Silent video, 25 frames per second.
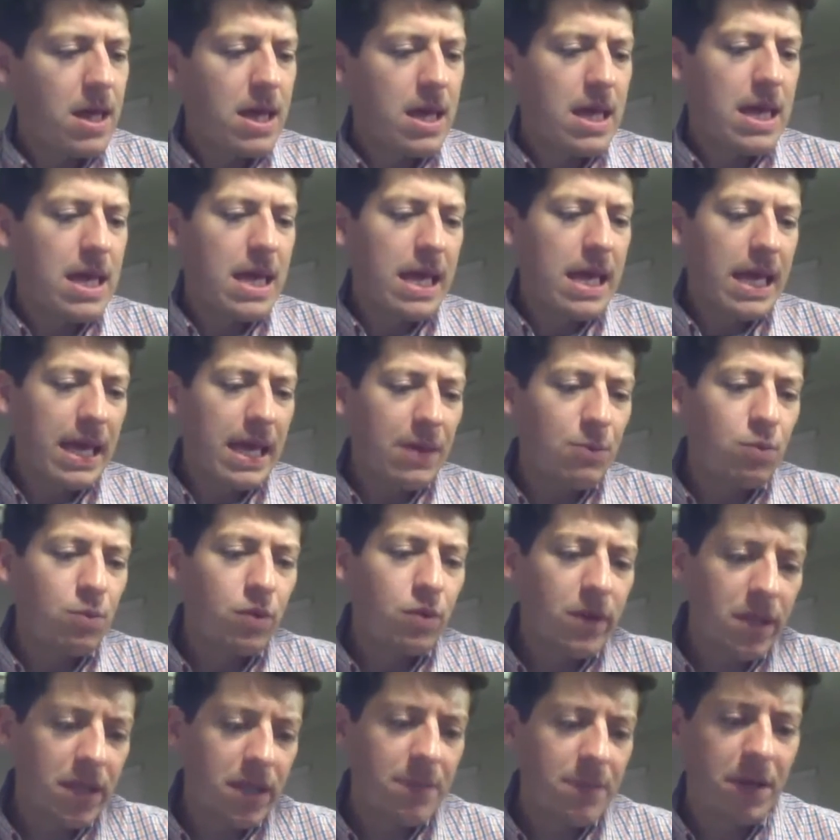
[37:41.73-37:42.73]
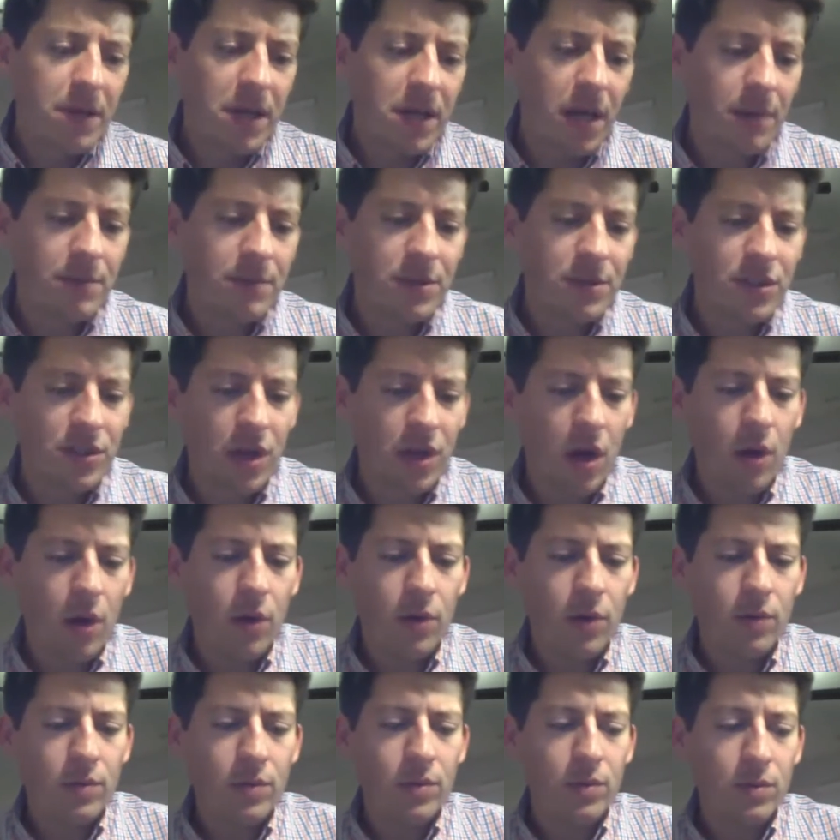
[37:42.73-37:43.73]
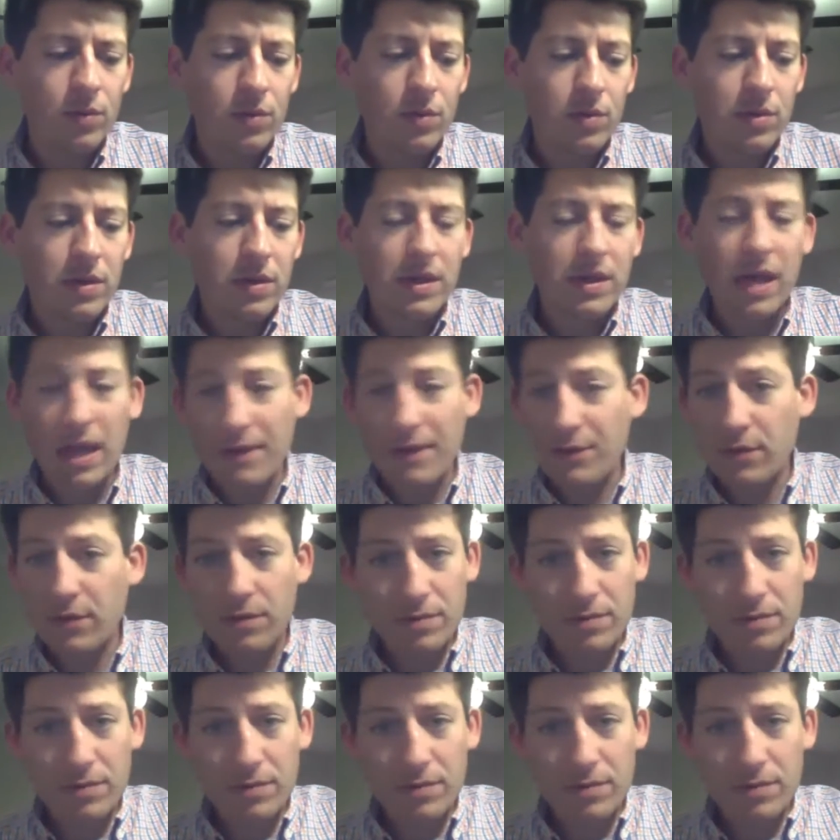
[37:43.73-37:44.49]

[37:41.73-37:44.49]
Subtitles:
It really becomes known kind of